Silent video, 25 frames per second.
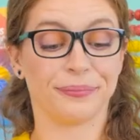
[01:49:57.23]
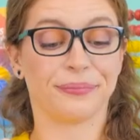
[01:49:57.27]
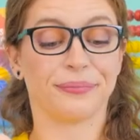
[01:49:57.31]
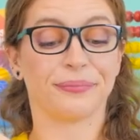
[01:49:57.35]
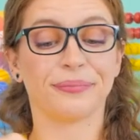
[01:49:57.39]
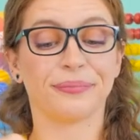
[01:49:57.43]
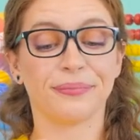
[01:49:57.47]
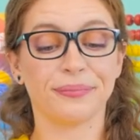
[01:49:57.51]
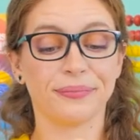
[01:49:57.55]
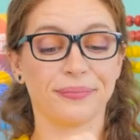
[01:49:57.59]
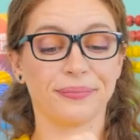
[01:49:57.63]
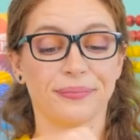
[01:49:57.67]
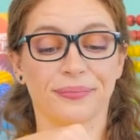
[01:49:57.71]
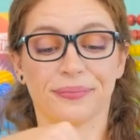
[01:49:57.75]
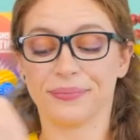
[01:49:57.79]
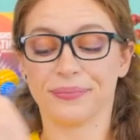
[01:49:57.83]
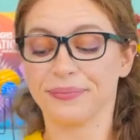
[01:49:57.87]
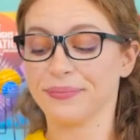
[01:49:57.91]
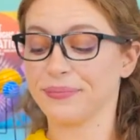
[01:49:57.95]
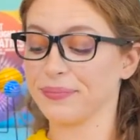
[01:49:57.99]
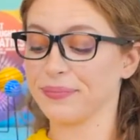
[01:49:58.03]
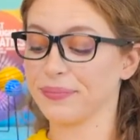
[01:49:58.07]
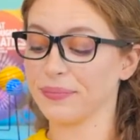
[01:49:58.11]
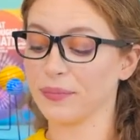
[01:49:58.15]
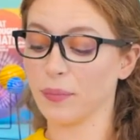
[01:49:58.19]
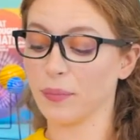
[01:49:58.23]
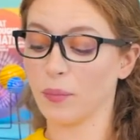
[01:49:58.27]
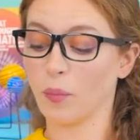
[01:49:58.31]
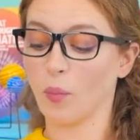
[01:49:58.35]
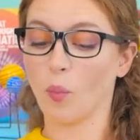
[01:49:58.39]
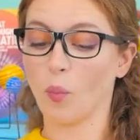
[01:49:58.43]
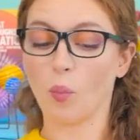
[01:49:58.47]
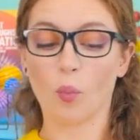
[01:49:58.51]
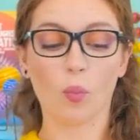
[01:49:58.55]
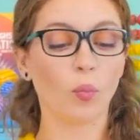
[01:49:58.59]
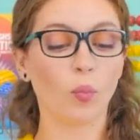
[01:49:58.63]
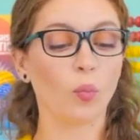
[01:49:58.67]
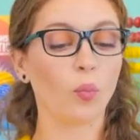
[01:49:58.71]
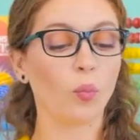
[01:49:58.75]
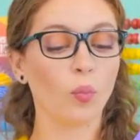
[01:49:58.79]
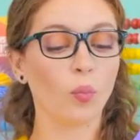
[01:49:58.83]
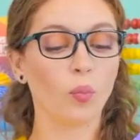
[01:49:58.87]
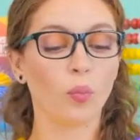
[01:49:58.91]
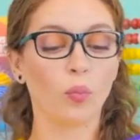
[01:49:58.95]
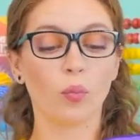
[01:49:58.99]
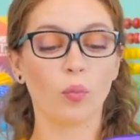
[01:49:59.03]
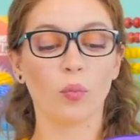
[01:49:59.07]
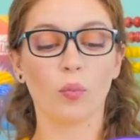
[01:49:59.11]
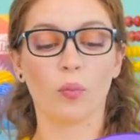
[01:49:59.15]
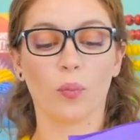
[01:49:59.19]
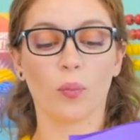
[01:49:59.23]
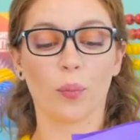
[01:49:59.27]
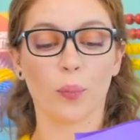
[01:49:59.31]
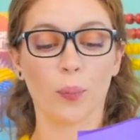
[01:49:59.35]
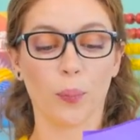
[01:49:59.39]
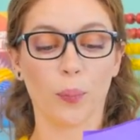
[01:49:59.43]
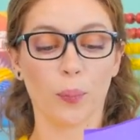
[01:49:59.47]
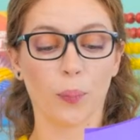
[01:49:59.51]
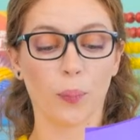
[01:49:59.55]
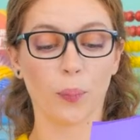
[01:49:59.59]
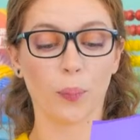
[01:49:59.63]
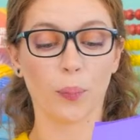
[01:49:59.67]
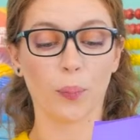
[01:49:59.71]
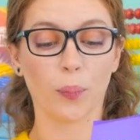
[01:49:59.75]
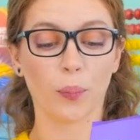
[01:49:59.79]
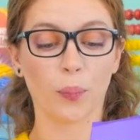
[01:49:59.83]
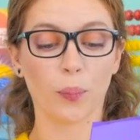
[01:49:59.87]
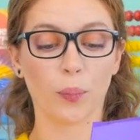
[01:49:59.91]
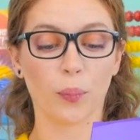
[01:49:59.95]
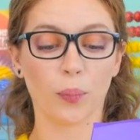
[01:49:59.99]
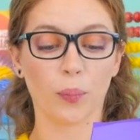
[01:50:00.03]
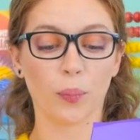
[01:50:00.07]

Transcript: is coming along quite nicely. Easy…